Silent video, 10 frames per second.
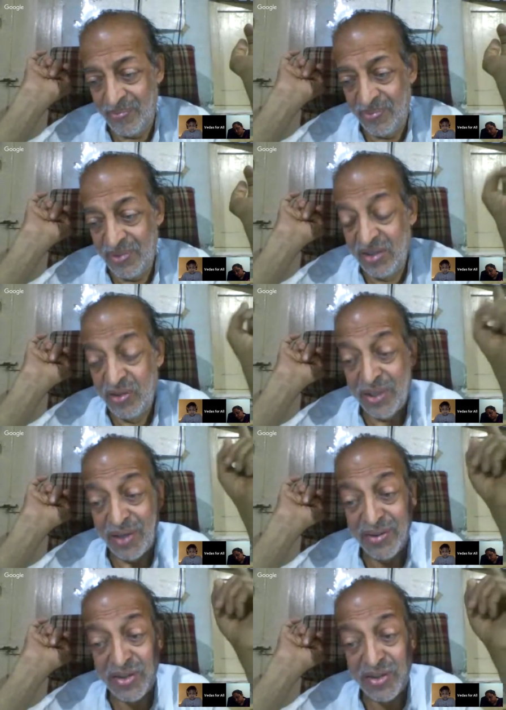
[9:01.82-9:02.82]
This is with
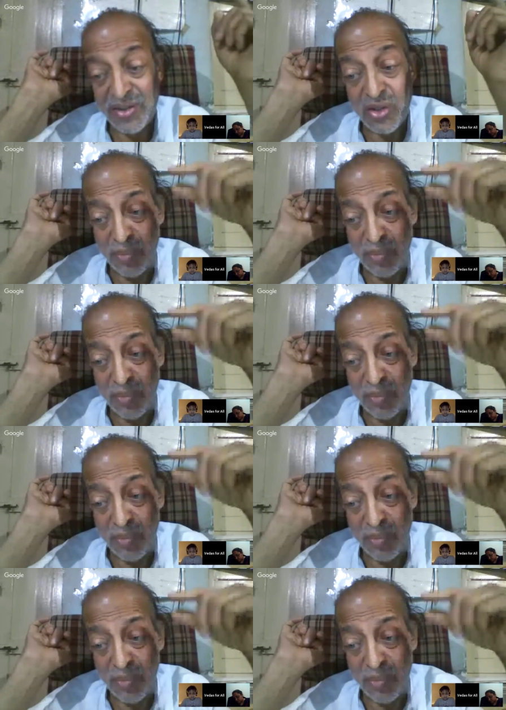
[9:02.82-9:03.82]
reference to time,
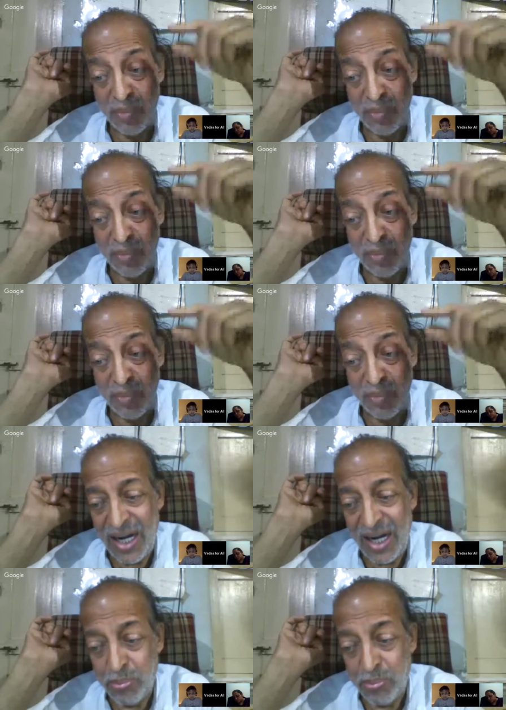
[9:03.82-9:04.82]
not distance,
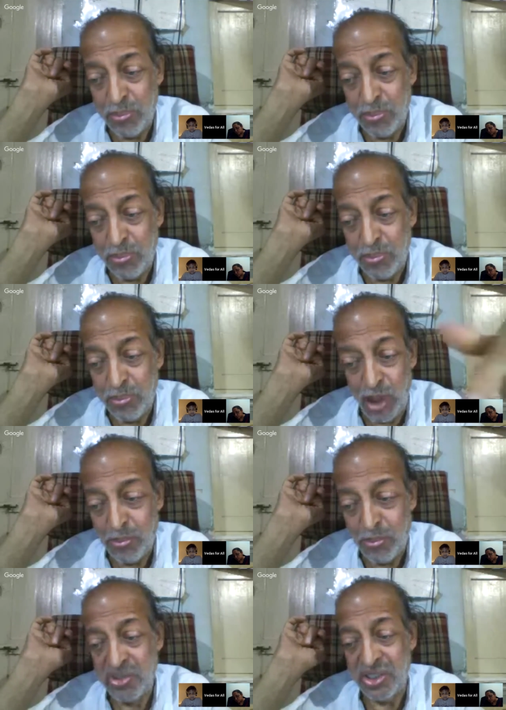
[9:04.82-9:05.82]
not place,
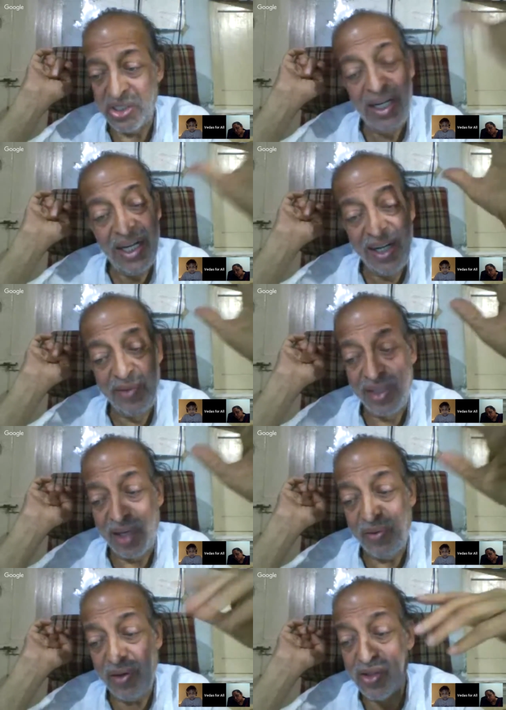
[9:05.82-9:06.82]
not position. It is
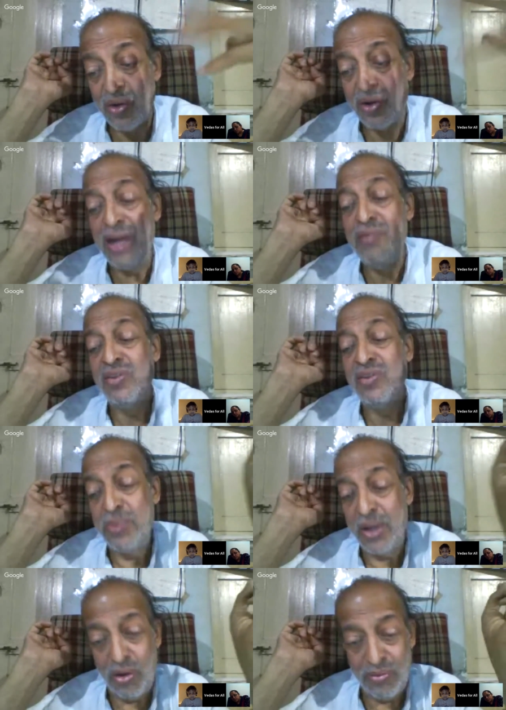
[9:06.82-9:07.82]
with reference to time we
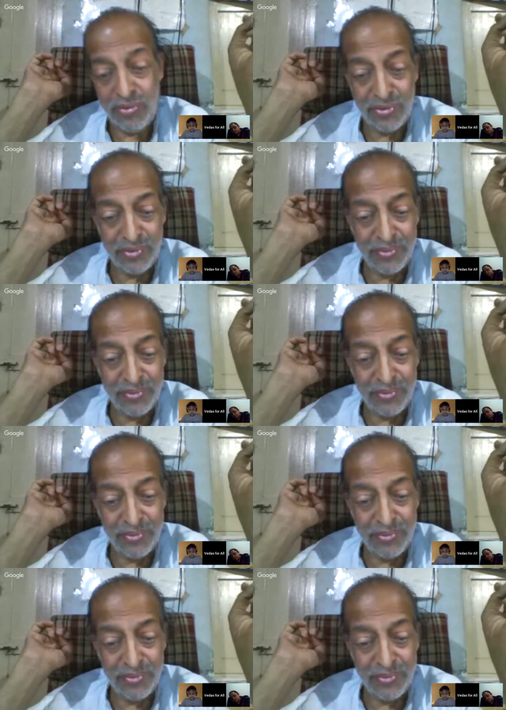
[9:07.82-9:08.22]
speak of.